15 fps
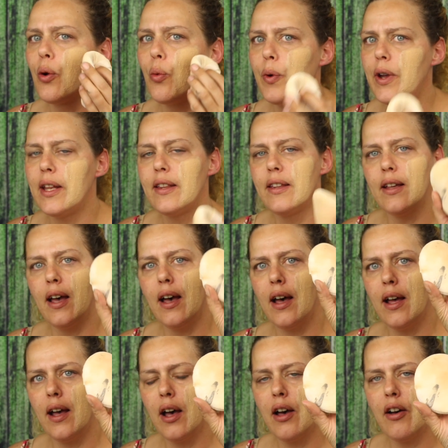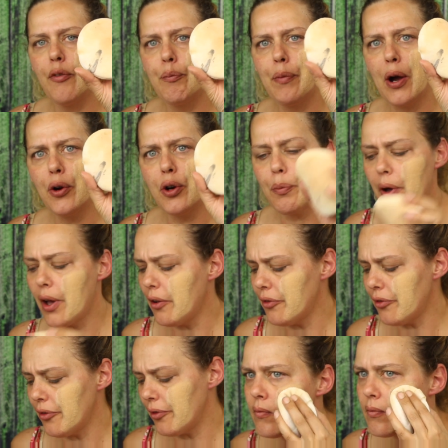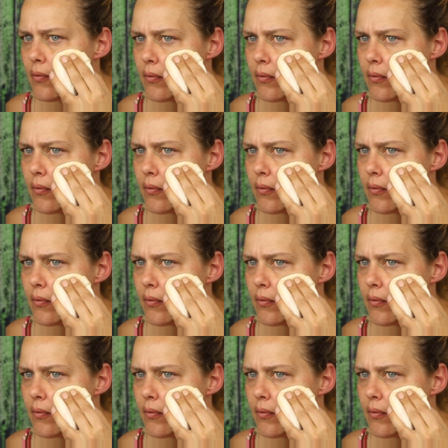with a powder puff.